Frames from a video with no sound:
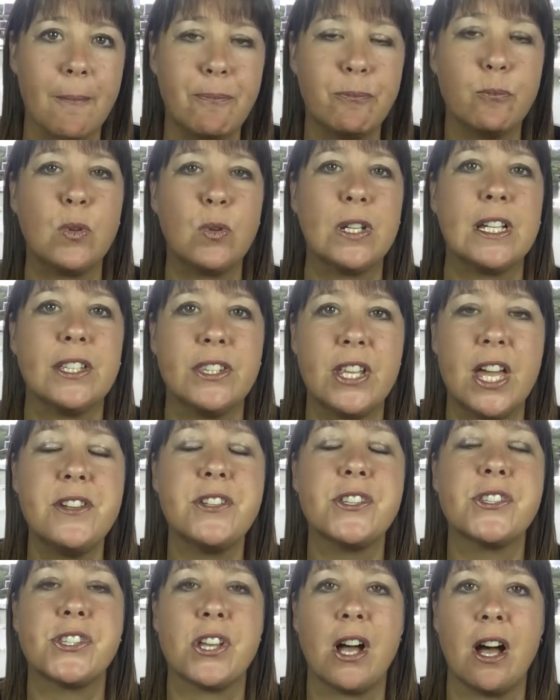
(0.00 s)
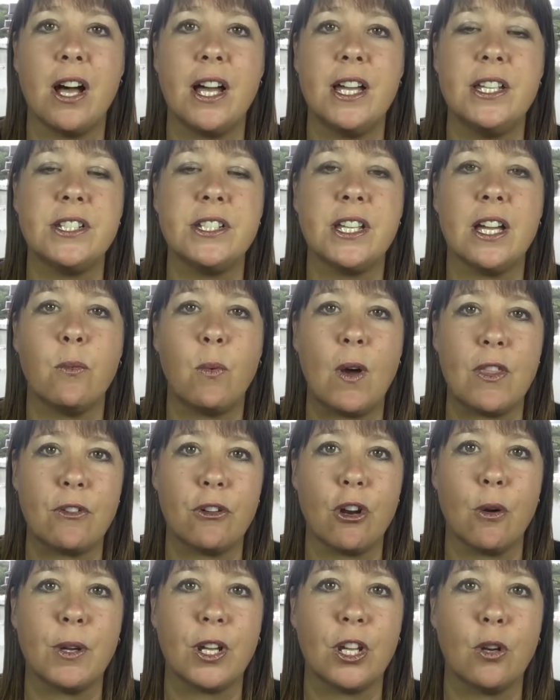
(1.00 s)
We can then decide whether or
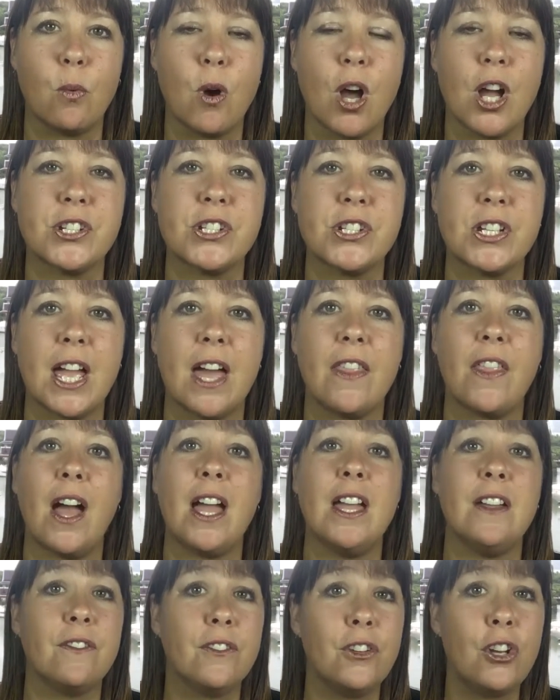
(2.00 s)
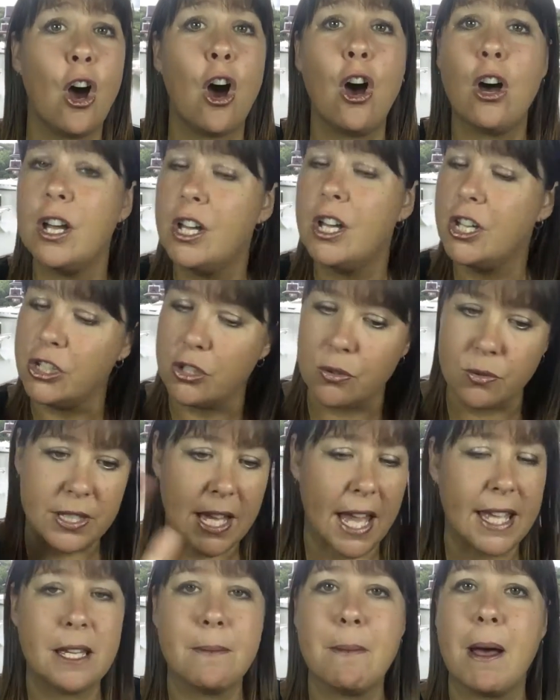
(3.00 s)
not we're going to work together. If not, you
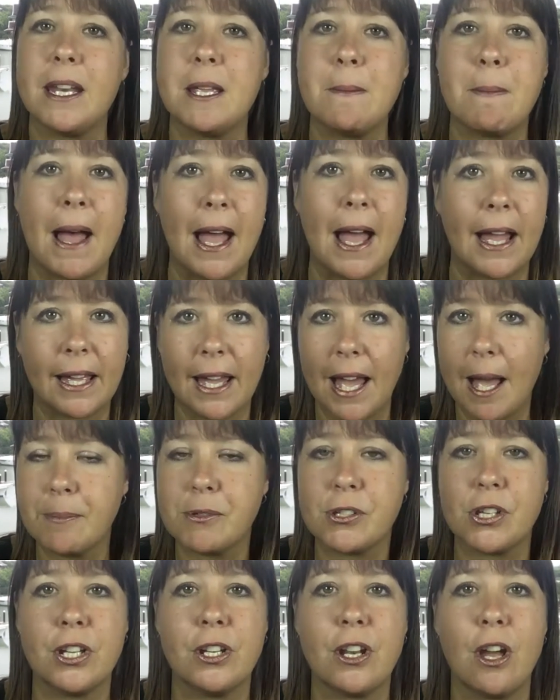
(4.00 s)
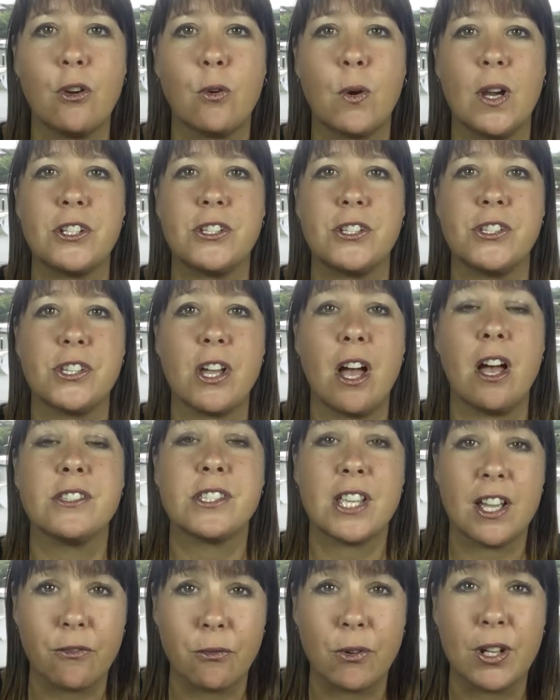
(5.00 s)
get your money back. Absolutely no questions asked.
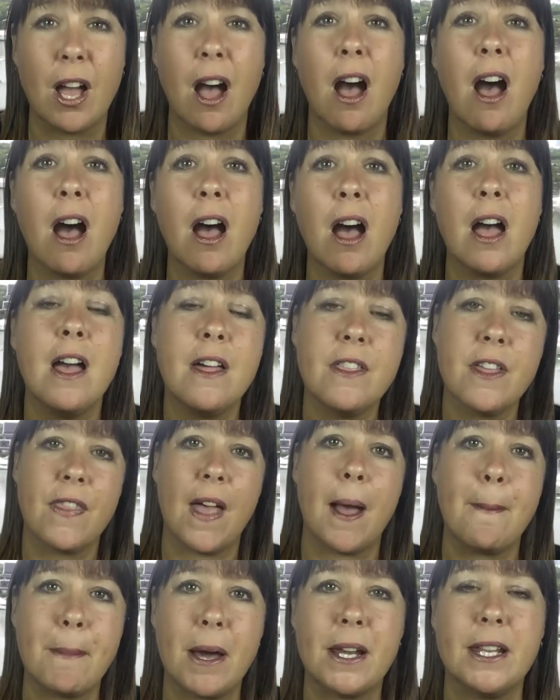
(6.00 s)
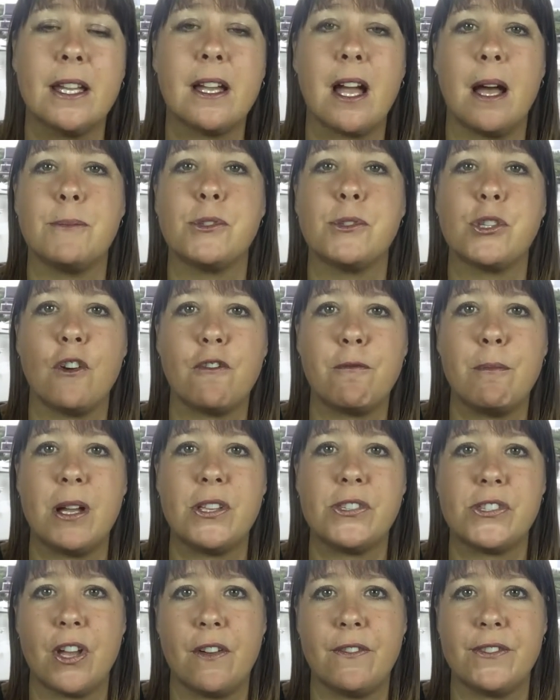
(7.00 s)
If we are, then that money comes off my
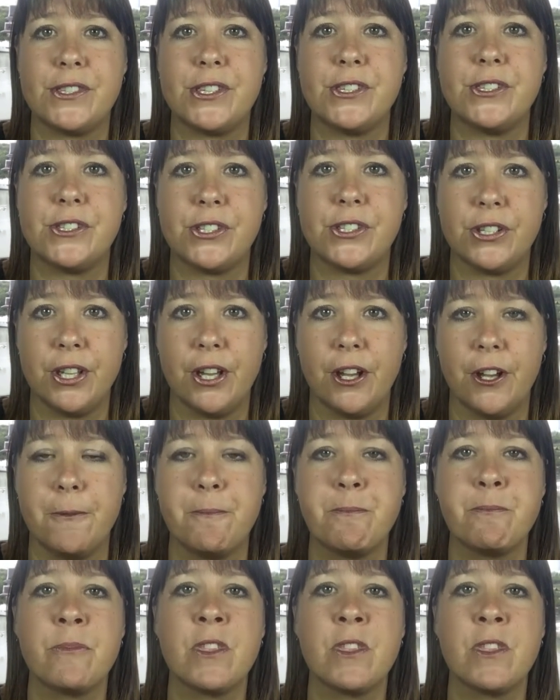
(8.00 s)
services to you.